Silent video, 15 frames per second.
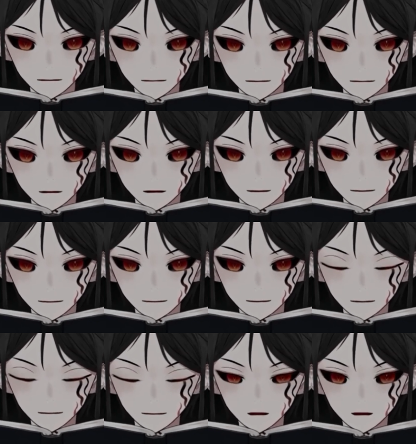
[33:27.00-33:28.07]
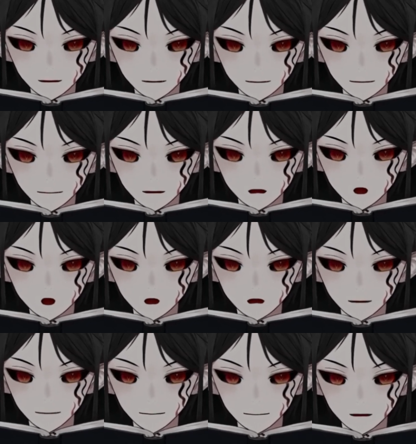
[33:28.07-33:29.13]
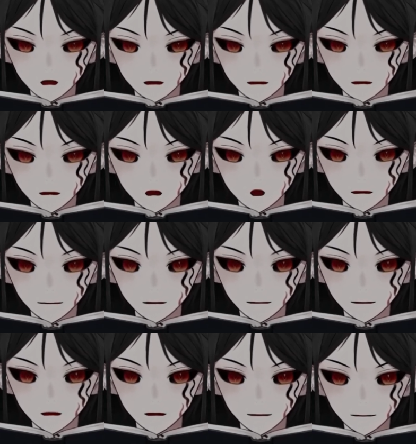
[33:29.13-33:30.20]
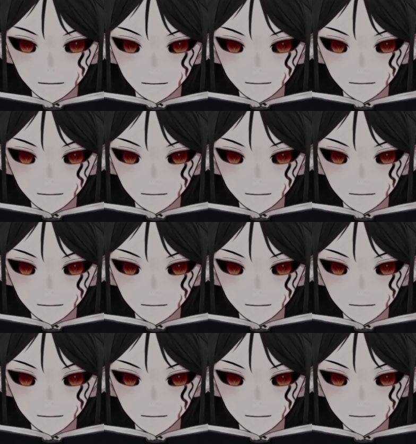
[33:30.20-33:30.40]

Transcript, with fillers: with strings of cans hanging off of him.